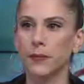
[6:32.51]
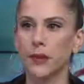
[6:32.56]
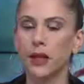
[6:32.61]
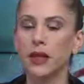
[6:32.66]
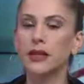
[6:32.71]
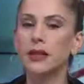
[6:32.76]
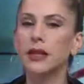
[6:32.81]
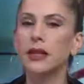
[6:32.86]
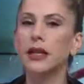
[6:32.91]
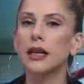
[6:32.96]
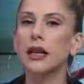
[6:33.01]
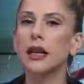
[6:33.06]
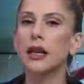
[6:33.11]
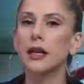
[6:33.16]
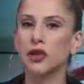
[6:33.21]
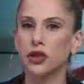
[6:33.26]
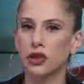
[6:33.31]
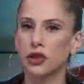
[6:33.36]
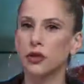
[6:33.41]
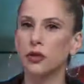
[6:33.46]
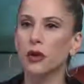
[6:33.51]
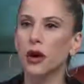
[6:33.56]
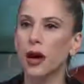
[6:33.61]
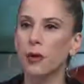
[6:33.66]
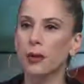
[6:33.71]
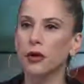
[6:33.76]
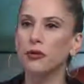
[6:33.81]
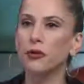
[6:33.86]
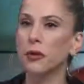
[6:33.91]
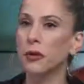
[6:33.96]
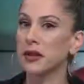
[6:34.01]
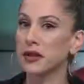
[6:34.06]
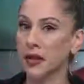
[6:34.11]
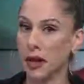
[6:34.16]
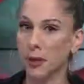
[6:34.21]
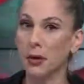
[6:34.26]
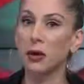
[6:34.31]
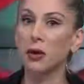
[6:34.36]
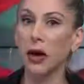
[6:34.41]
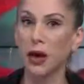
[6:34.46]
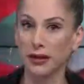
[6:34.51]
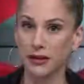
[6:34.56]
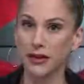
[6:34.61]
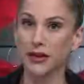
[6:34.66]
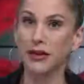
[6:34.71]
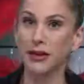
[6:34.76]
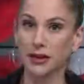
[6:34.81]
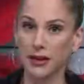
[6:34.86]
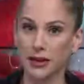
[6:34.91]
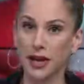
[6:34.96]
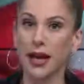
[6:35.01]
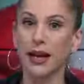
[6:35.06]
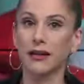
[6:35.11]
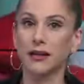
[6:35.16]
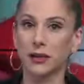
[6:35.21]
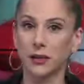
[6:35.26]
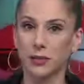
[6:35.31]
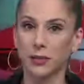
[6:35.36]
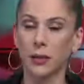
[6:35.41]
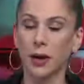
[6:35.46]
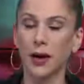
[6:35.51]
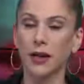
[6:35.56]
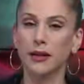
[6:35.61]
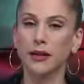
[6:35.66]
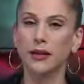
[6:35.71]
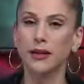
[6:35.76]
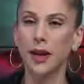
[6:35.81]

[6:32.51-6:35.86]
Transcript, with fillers: isn't an issue coming from the Democrats in this case, right?